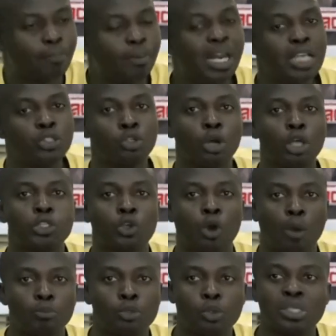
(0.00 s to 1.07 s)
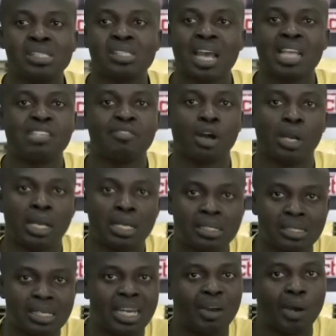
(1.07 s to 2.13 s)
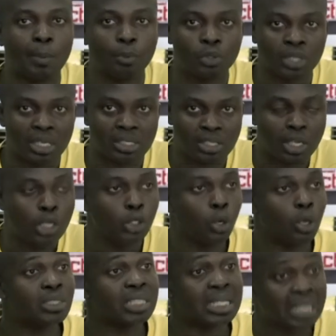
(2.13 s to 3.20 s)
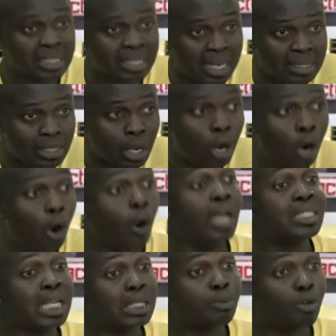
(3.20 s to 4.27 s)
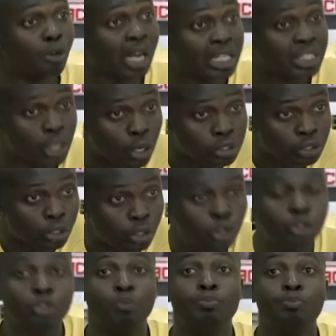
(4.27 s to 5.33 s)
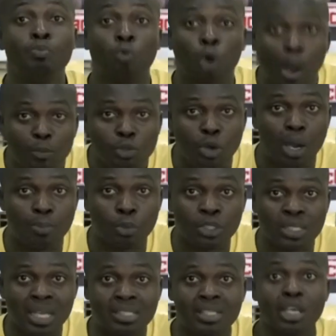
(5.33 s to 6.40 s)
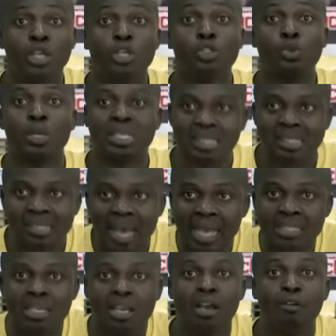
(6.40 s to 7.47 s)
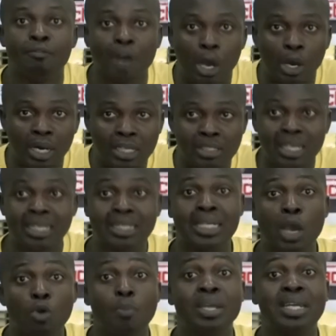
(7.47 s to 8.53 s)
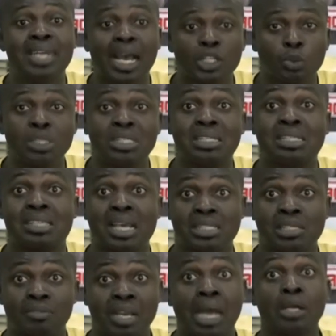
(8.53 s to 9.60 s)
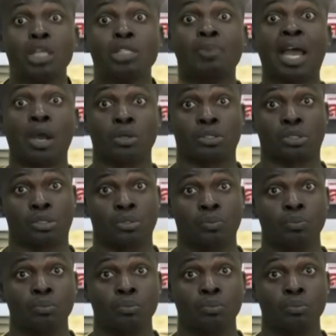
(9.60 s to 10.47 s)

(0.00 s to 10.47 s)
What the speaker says: Please do not come to incite violence in our protest. No state agent or agent provocateurs should come to our protest to incite violence. They will be dealt with decisively, and not by us.